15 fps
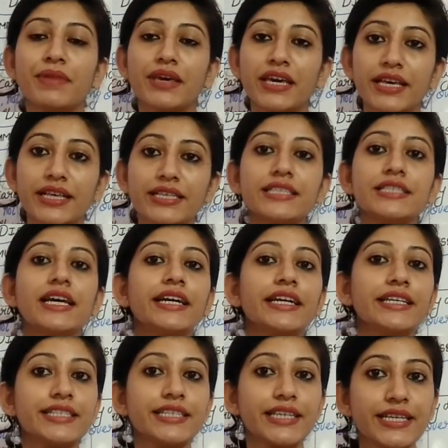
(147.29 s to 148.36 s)
means the
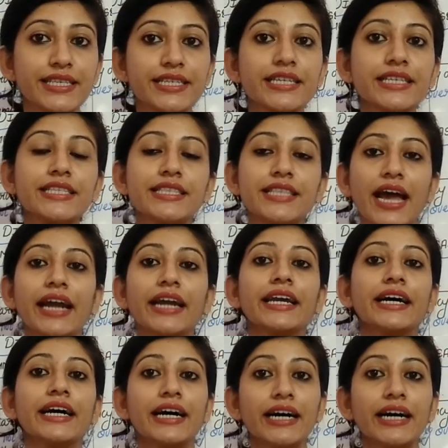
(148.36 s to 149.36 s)
diseases that